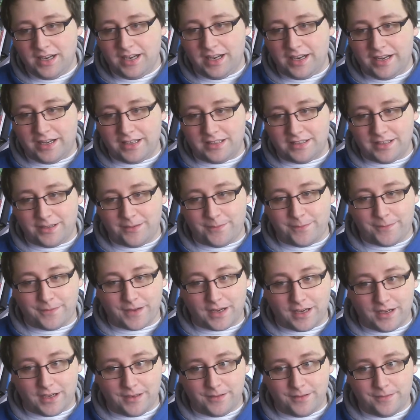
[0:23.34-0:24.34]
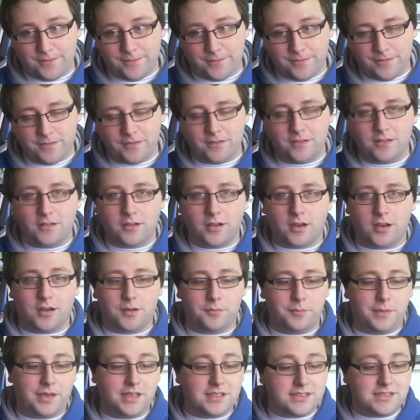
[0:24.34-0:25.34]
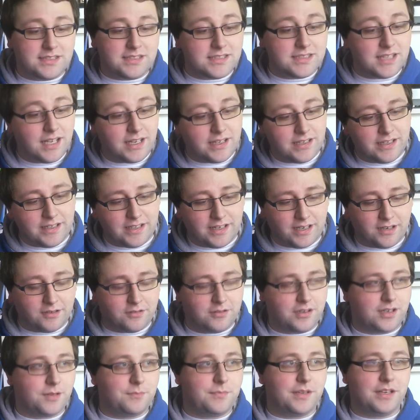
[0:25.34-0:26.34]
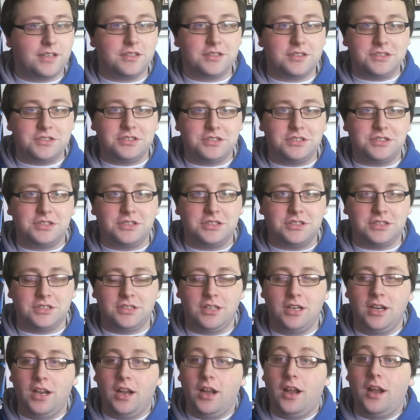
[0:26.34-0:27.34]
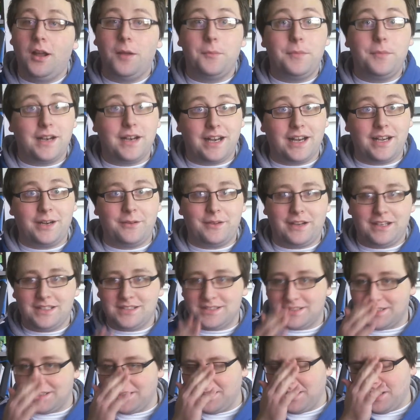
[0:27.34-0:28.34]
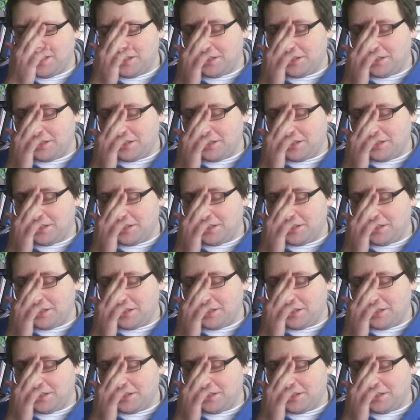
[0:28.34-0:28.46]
at like 5 because he's not in now, and I'm like, But anyways,